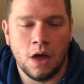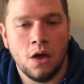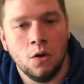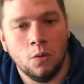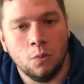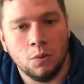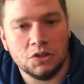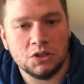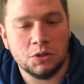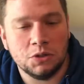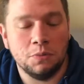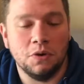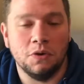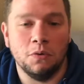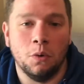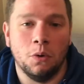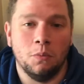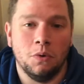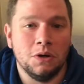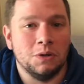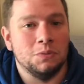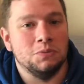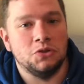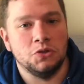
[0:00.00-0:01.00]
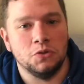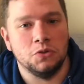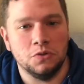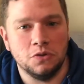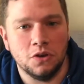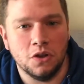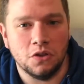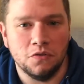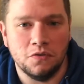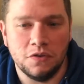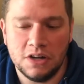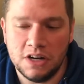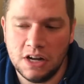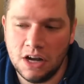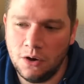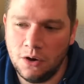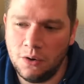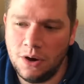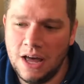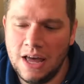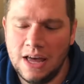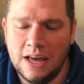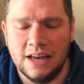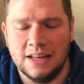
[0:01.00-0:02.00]
What's up everyone, welcome to another video,
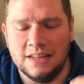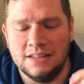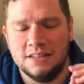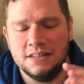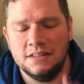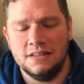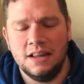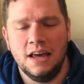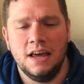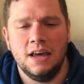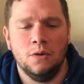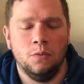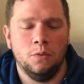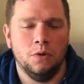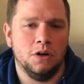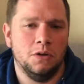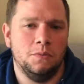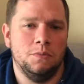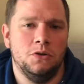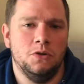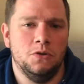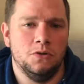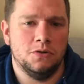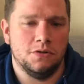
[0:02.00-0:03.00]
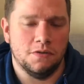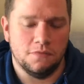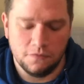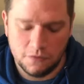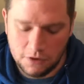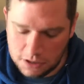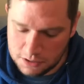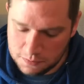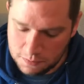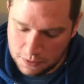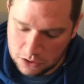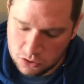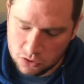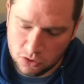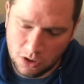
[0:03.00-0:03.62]
and today we're going to be doing something very special.